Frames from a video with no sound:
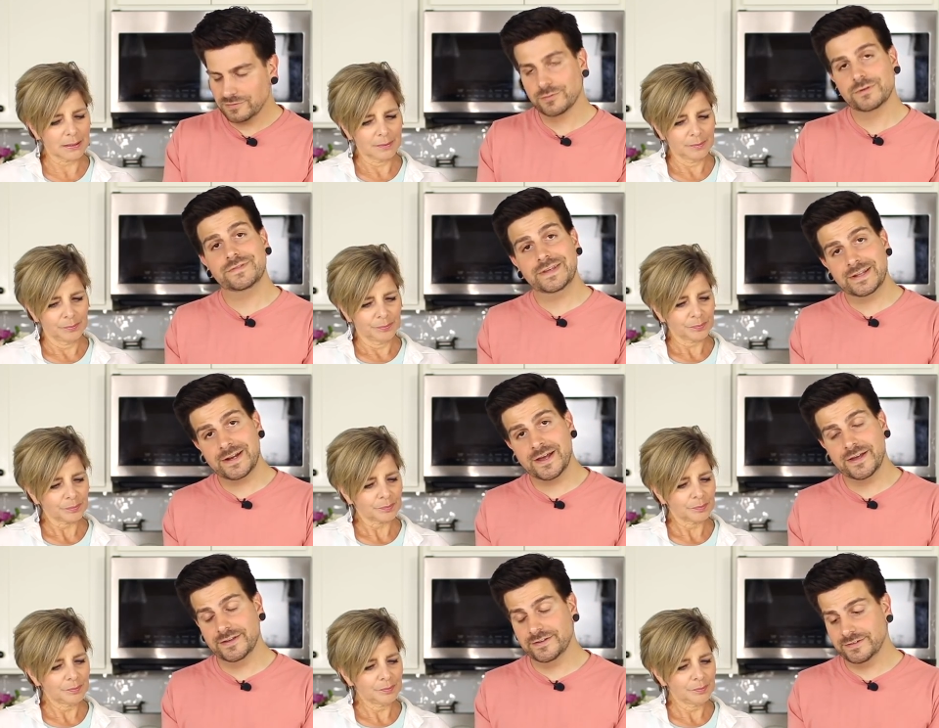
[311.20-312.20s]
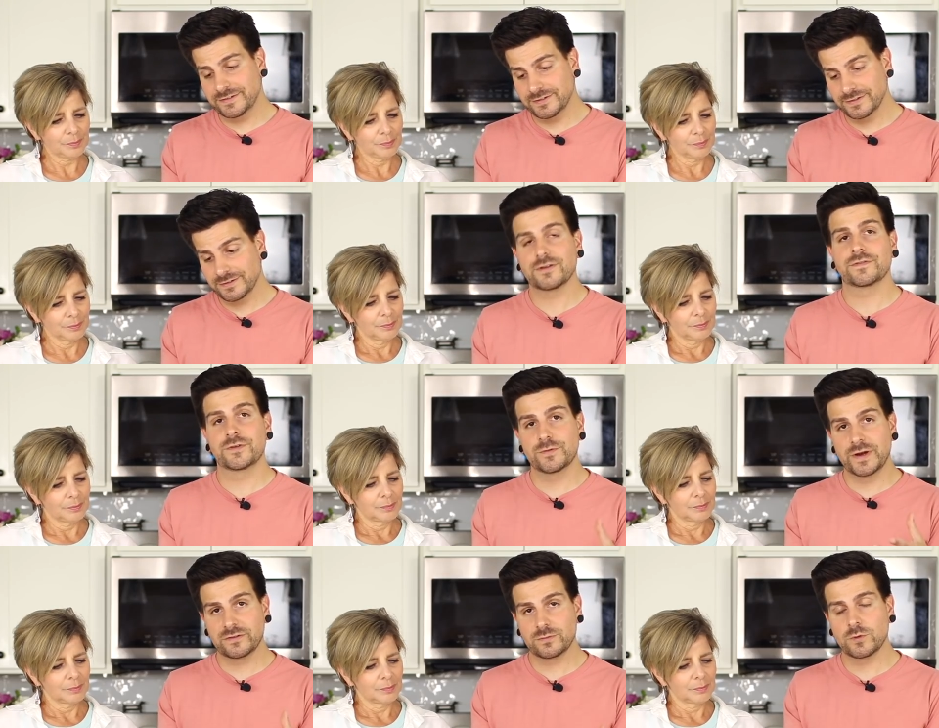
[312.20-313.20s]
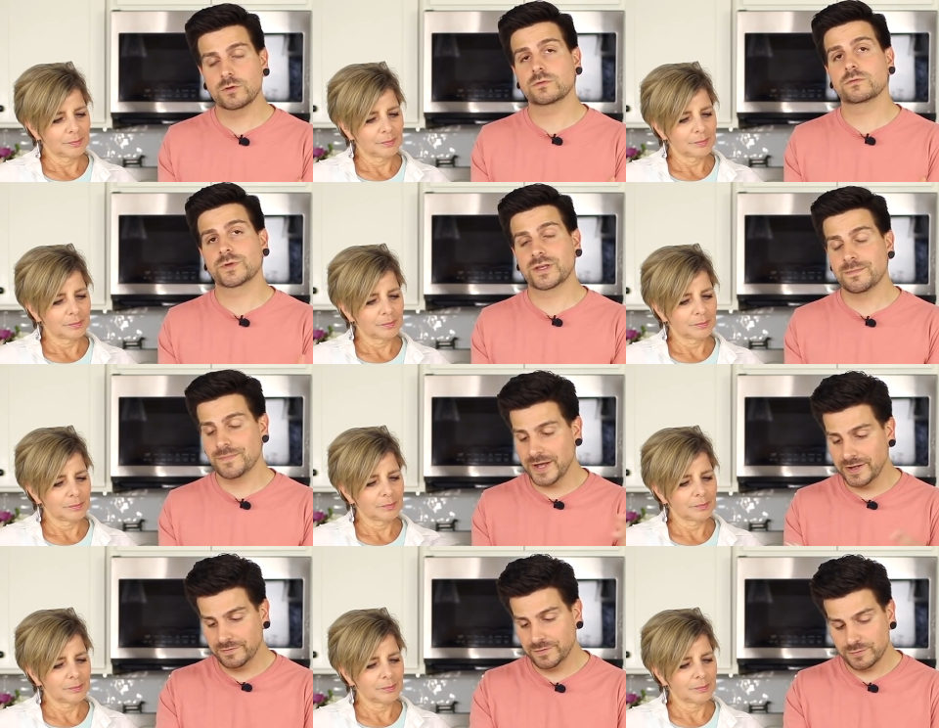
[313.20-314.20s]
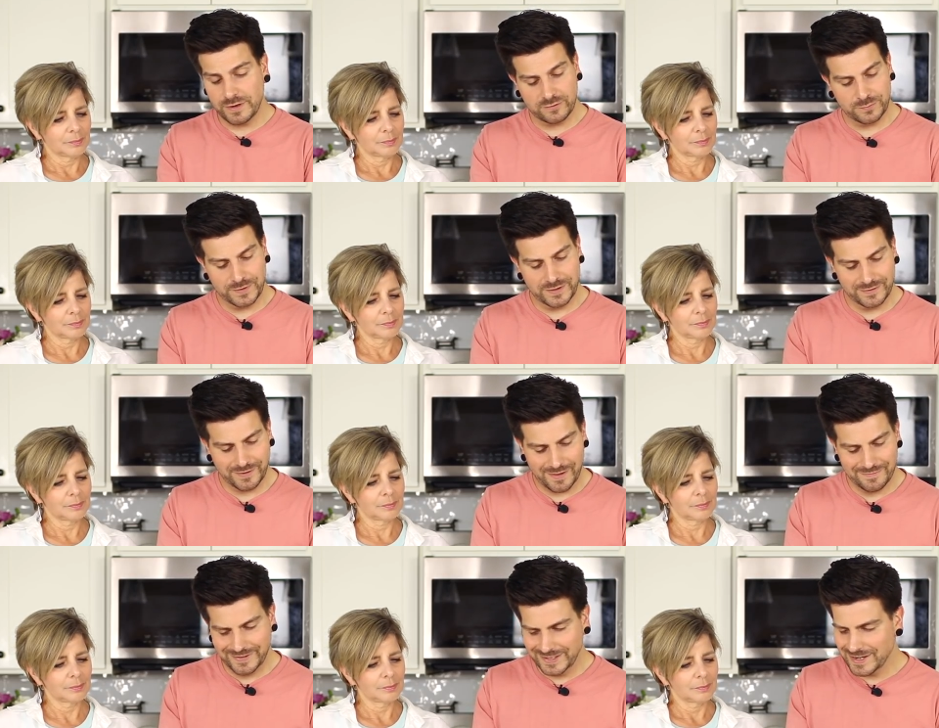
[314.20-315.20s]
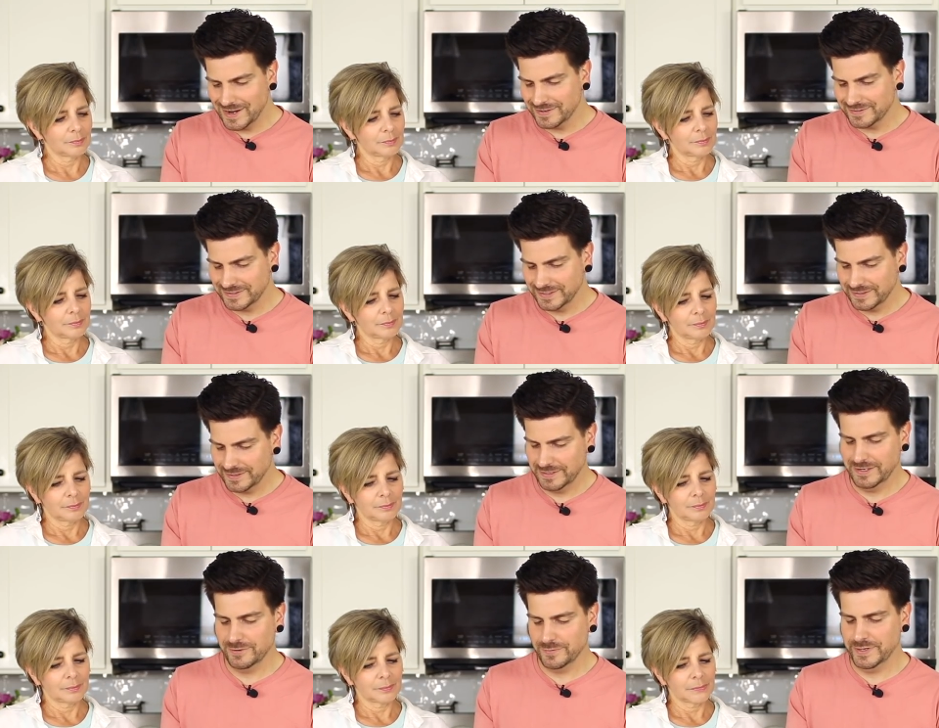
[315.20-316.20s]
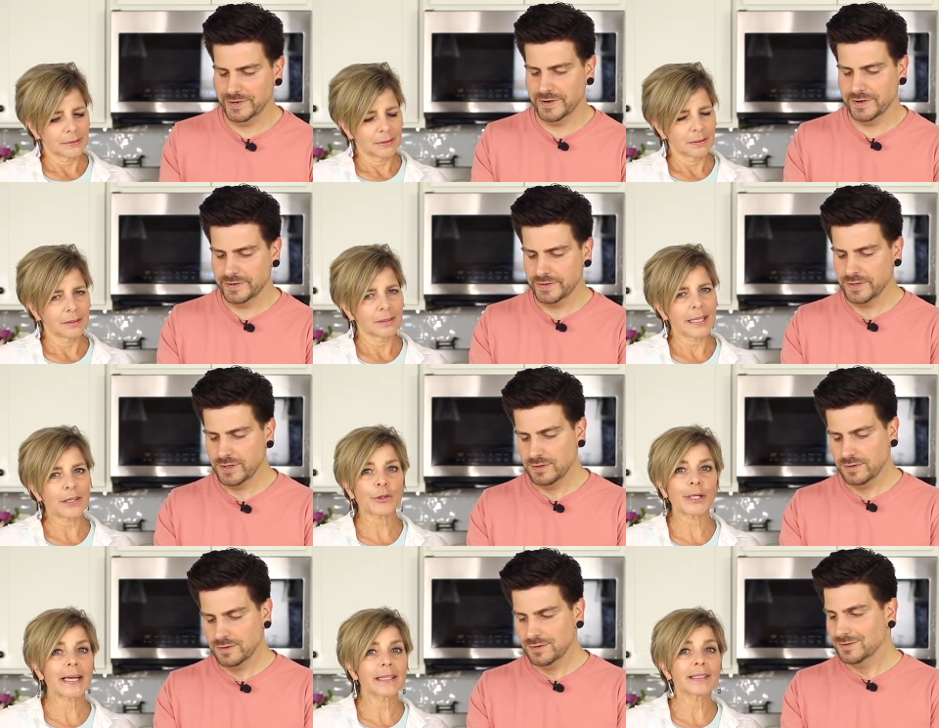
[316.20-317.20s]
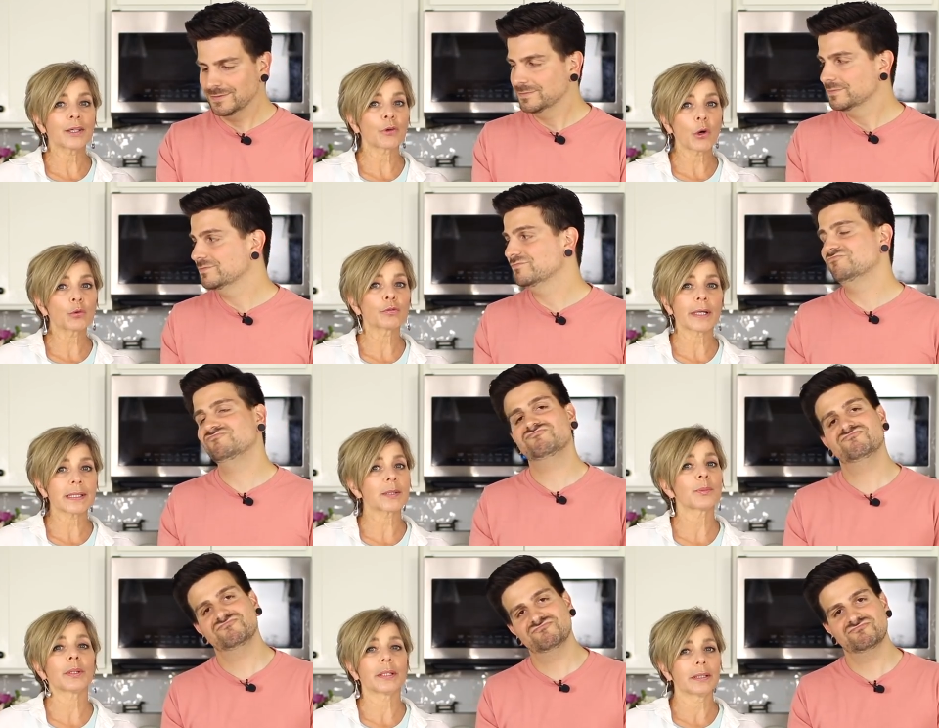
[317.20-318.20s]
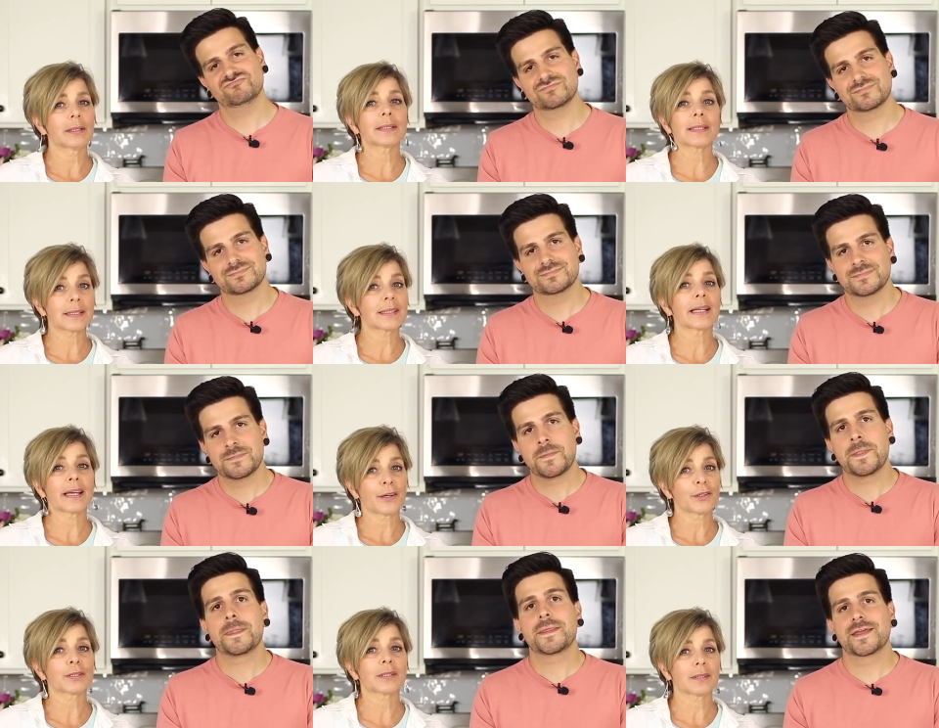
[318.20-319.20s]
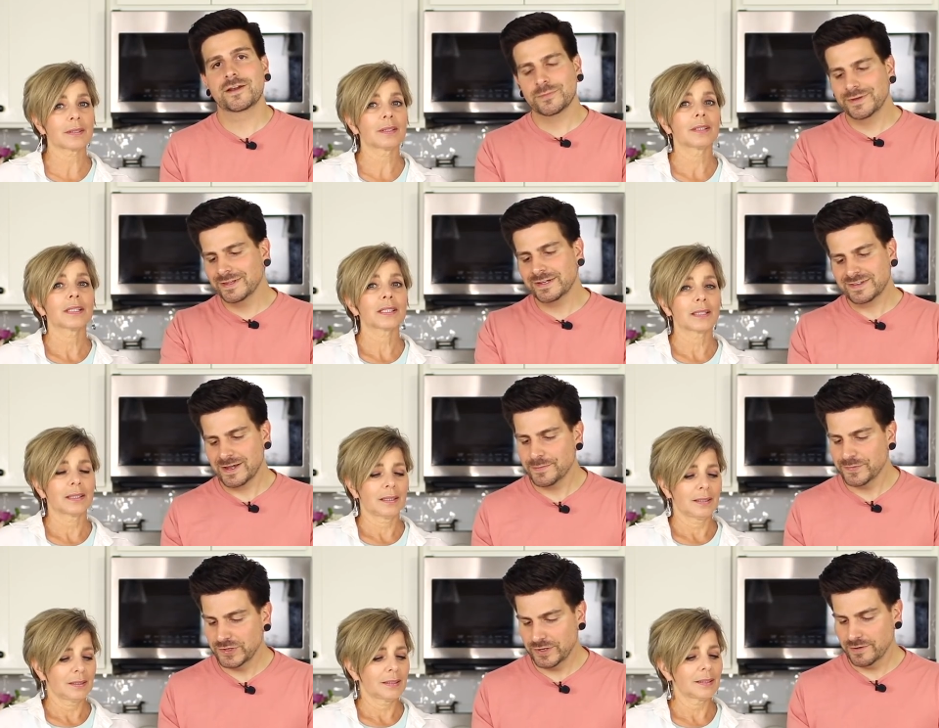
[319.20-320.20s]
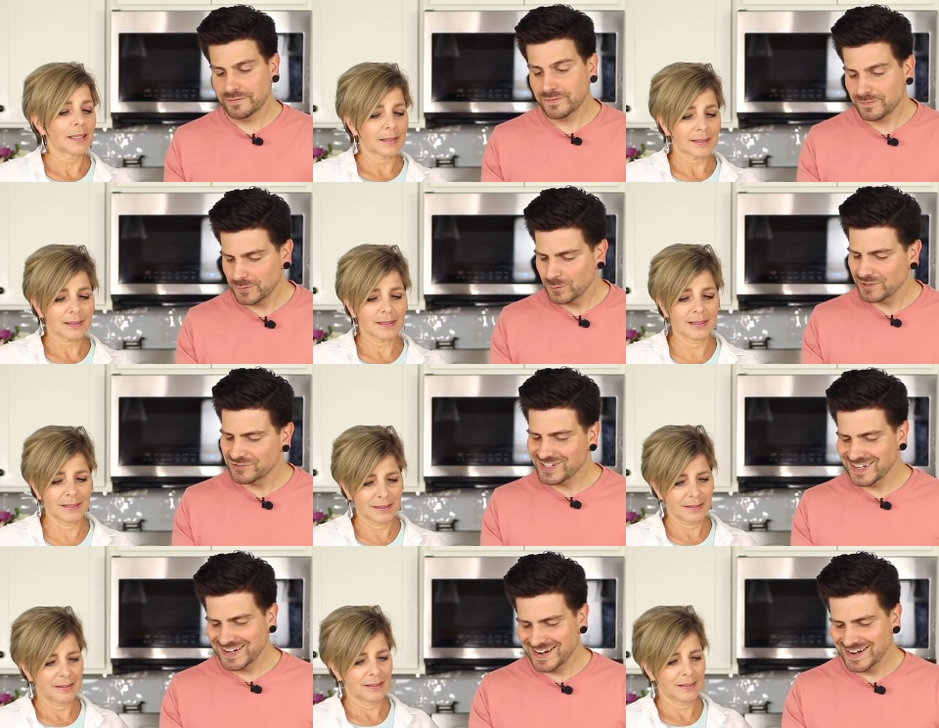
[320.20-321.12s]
Speaker 1: So we veganized a few recipes. Well, we combined a few recipes, veganized it, and here we are.
Speaker 2: They created their own recipe. This is theirs.
Speaker 1: It'll be linked down below if you want to check it